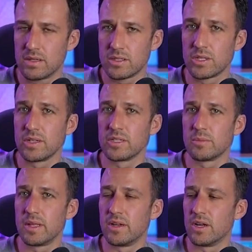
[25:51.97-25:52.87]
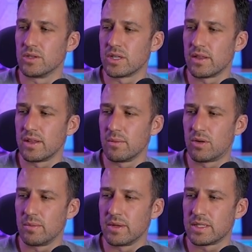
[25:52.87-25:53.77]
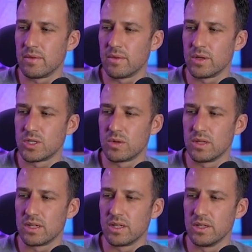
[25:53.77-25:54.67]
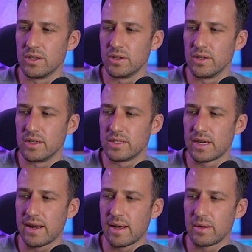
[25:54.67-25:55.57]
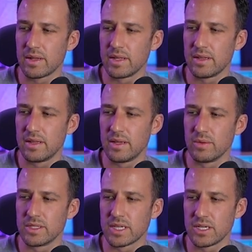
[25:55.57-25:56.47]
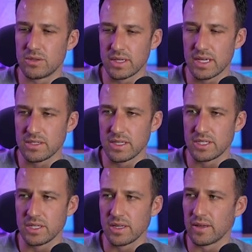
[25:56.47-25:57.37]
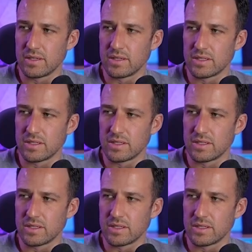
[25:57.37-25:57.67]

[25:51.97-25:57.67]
So these will be the notes on the appointment, which will include dynamically the reschedule and cancellation link.